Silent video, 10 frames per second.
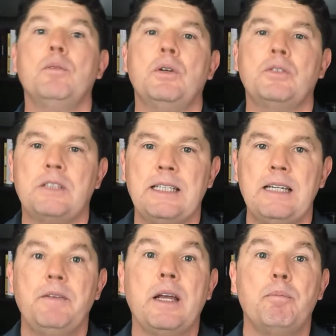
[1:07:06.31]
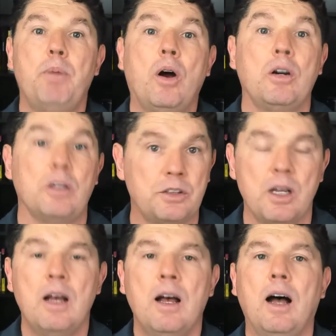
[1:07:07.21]
most significant parts
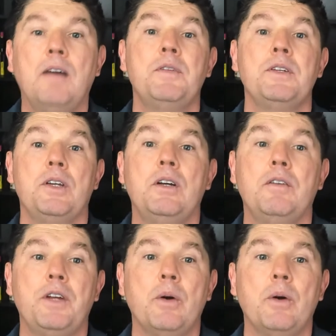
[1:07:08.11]
of this interview.